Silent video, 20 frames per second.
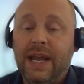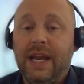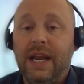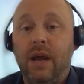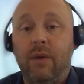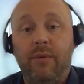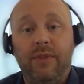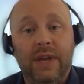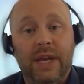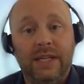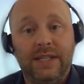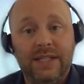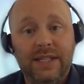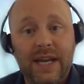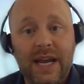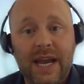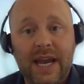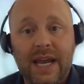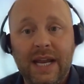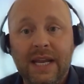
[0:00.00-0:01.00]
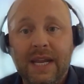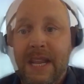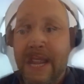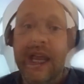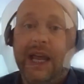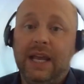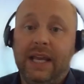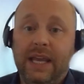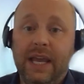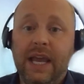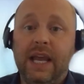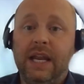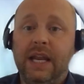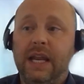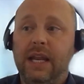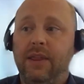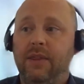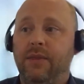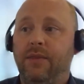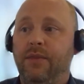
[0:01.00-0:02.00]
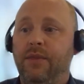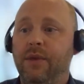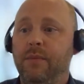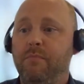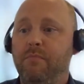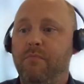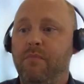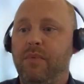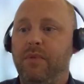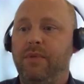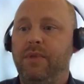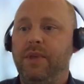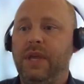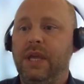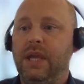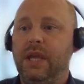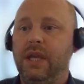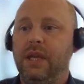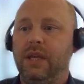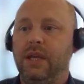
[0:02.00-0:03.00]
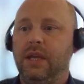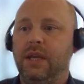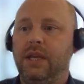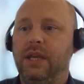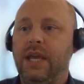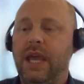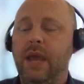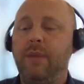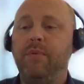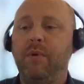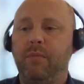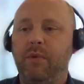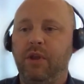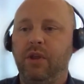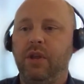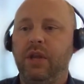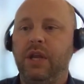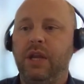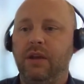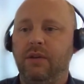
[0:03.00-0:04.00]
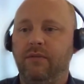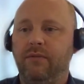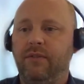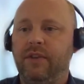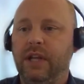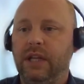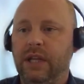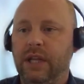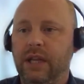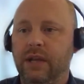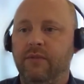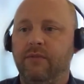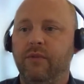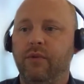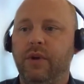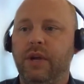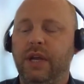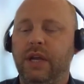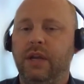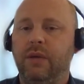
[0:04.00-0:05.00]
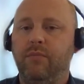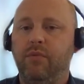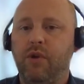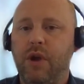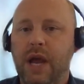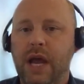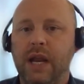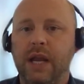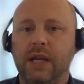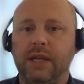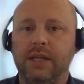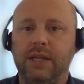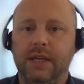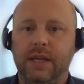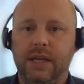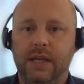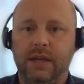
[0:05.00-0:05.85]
Now, with that said, again, the the capability of delivering product